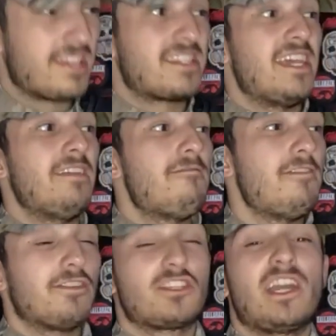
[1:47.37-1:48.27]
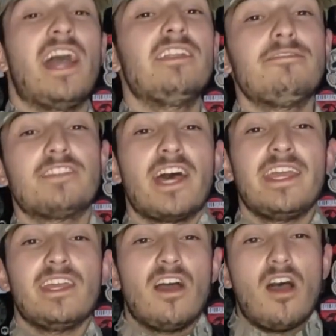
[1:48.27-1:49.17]
thing feels kind of
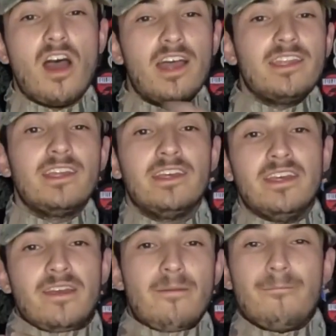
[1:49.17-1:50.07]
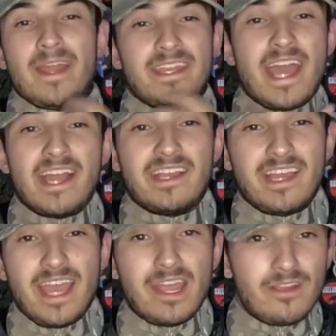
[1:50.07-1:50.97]
tight on my neck
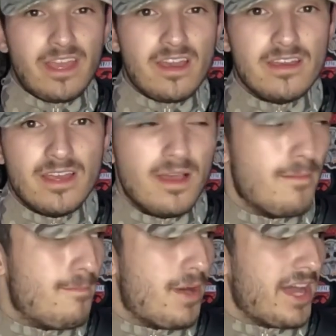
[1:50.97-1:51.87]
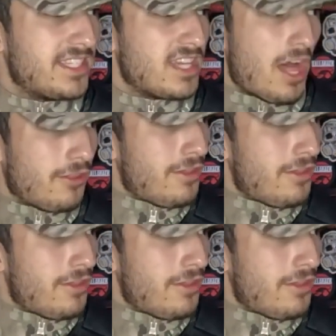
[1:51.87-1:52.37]
area, but other than